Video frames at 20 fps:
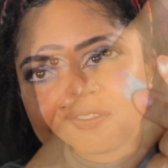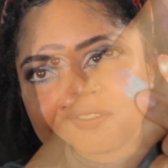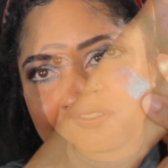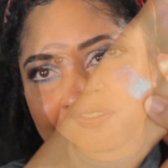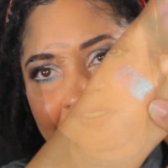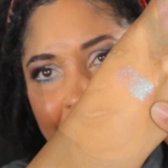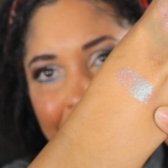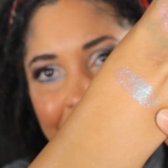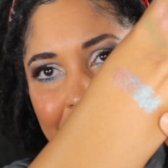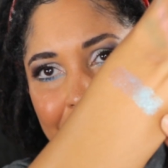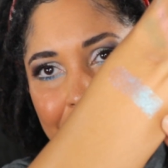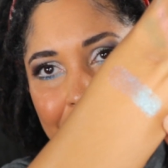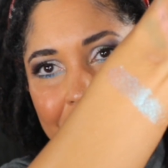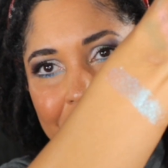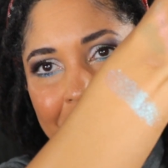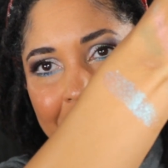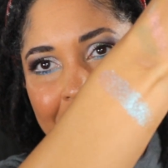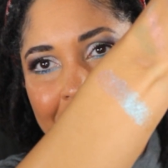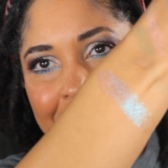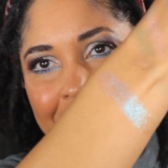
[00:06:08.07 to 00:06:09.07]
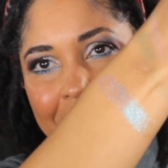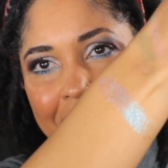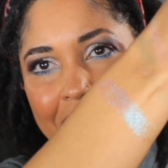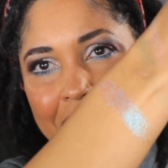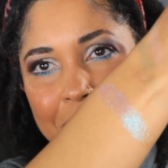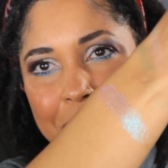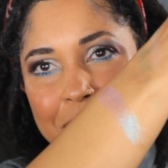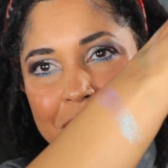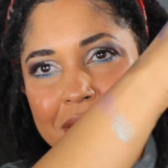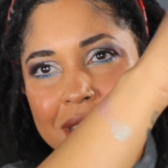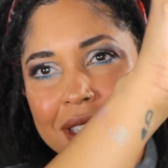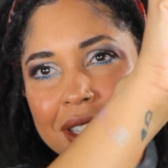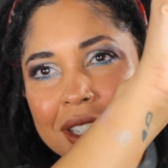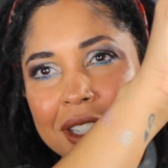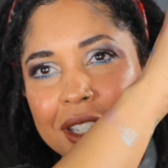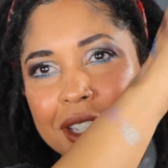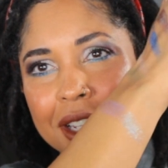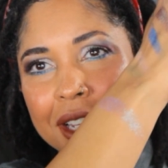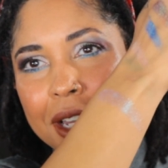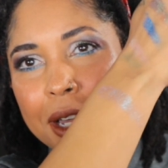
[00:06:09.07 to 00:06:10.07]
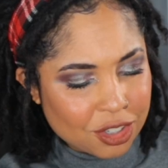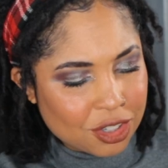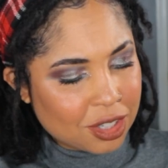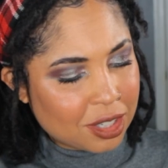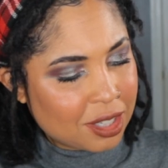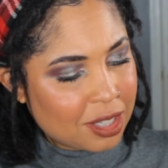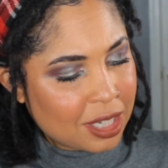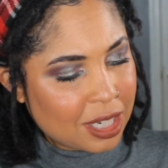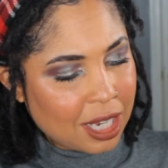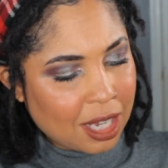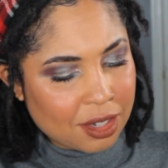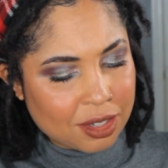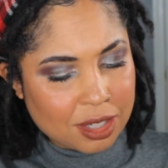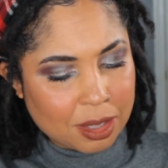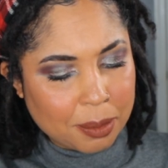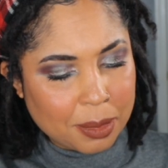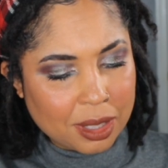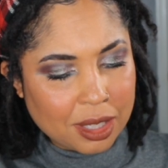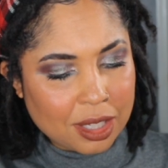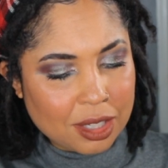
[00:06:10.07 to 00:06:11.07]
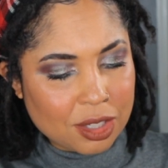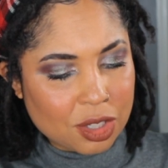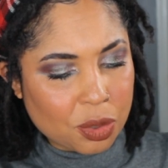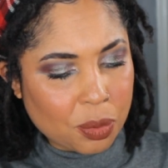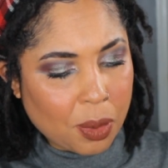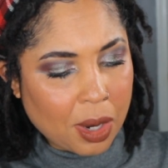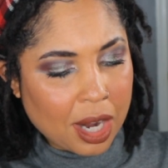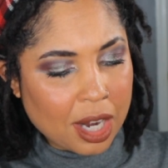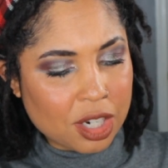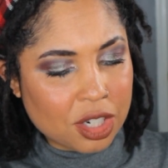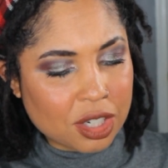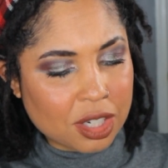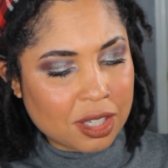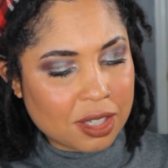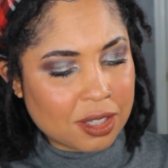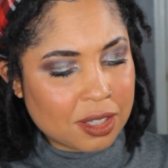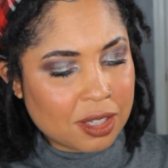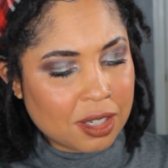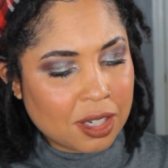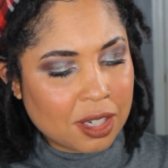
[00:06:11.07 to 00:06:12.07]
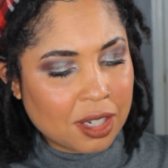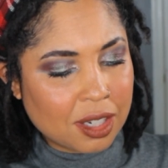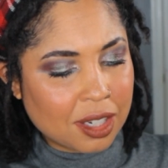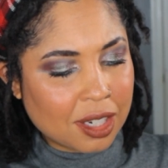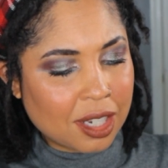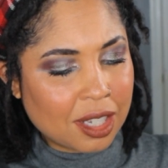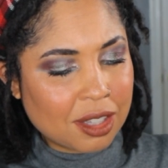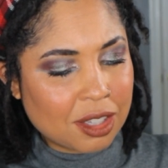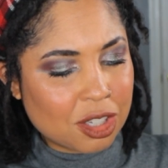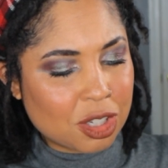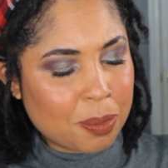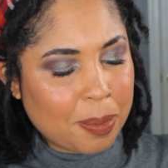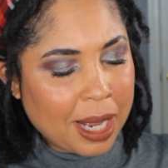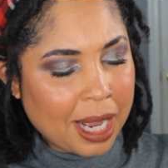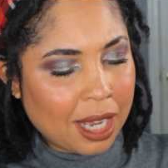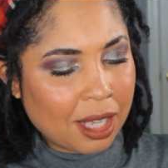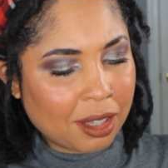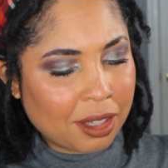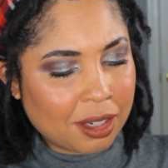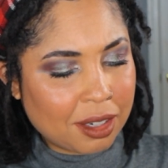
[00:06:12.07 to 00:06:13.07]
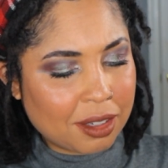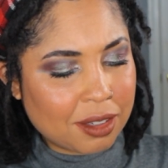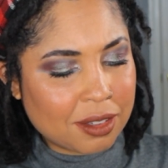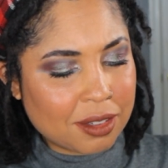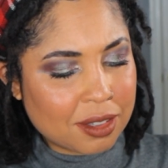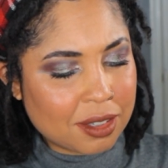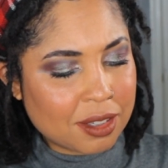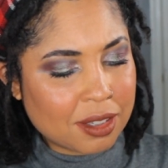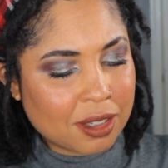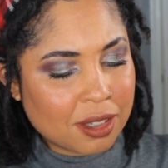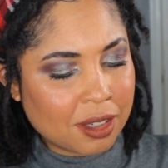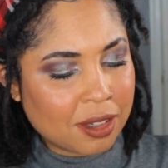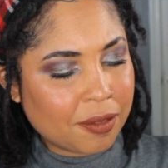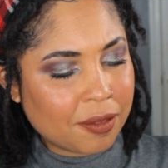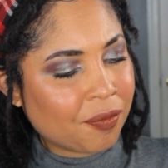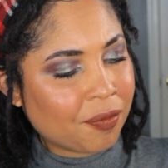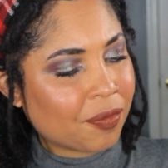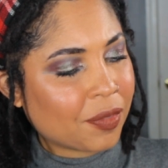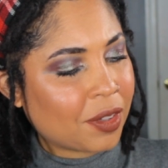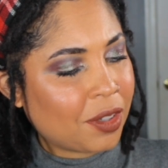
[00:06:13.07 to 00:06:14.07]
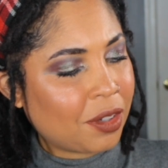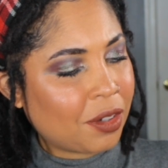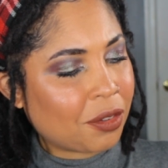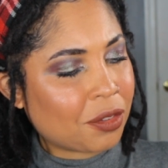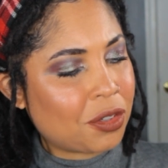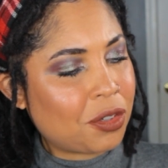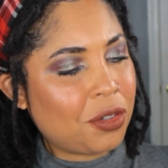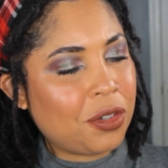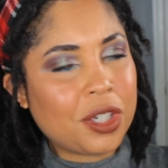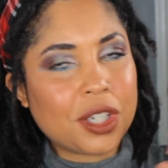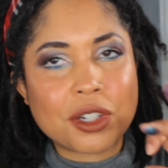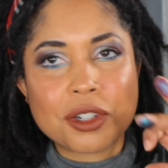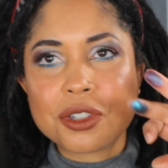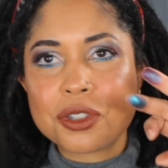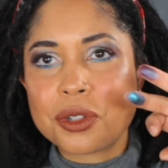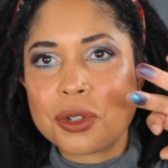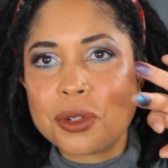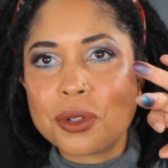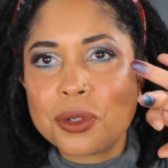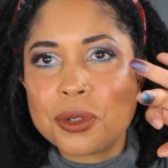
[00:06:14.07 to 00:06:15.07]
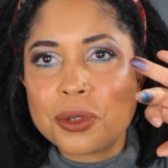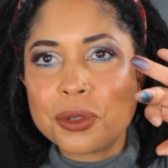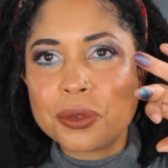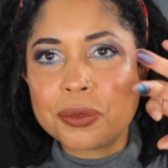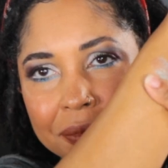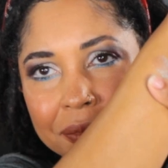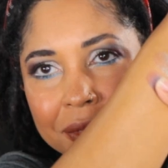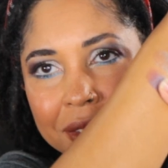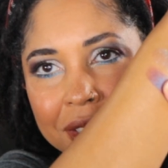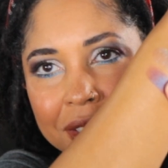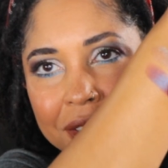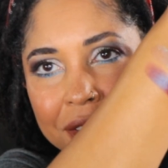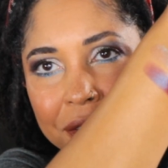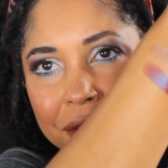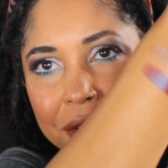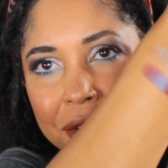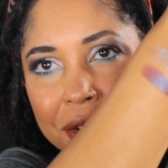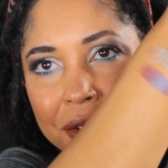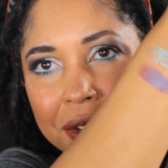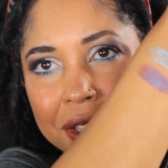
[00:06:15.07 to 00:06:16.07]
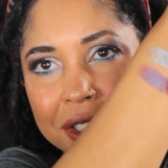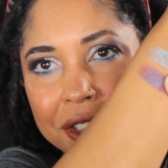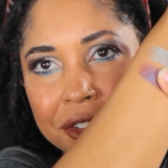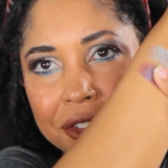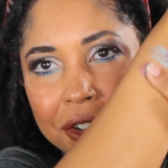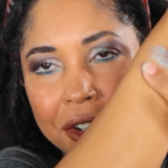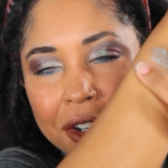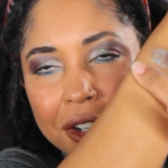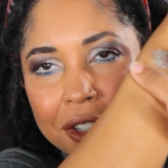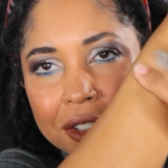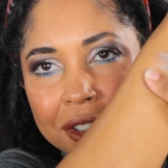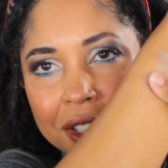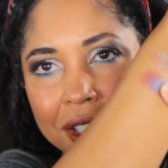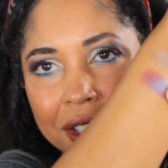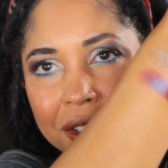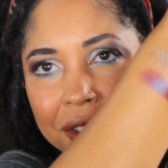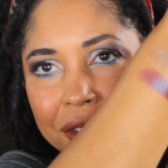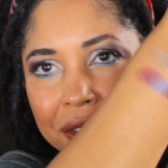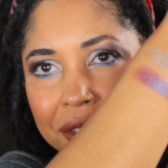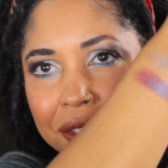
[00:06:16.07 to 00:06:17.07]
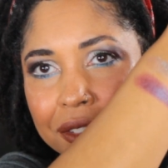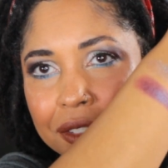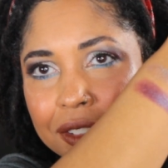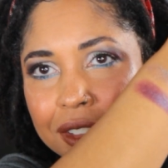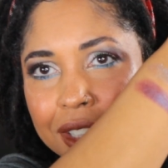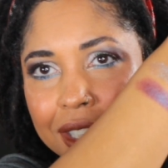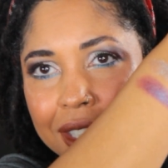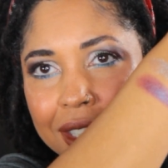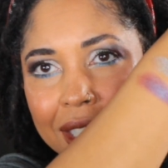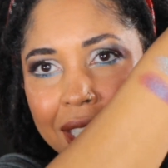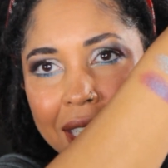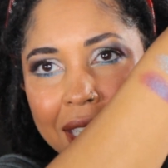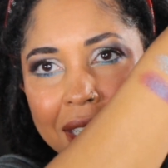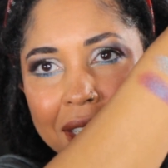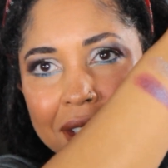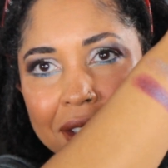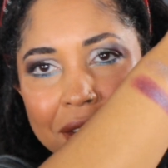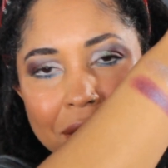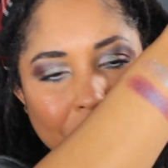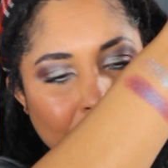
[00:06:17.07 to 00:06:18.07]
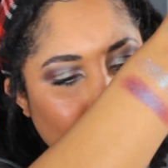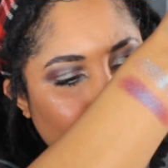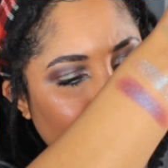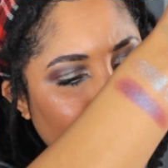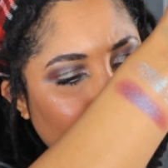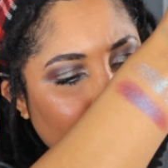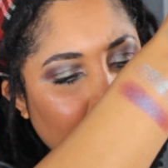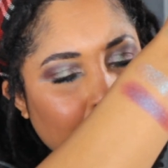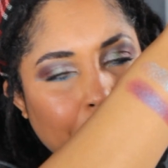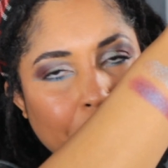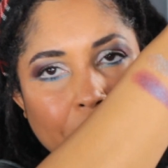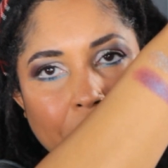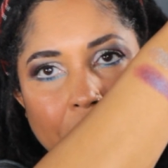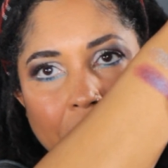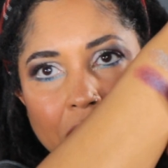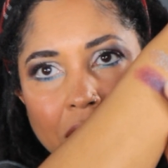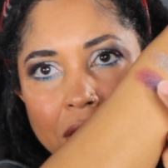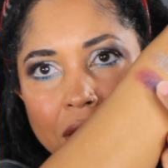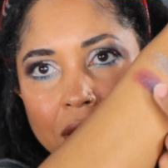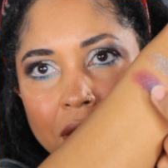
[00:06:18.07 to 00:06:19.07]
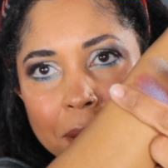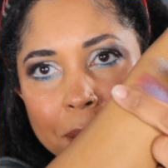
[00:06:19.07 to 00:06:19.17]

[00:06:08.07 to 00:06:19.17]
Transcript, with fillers: Again, no shade names. Let's just see how some of these swatch, because again, this palette is, you know, two years old. Still going strong though. Look at that, really pretty.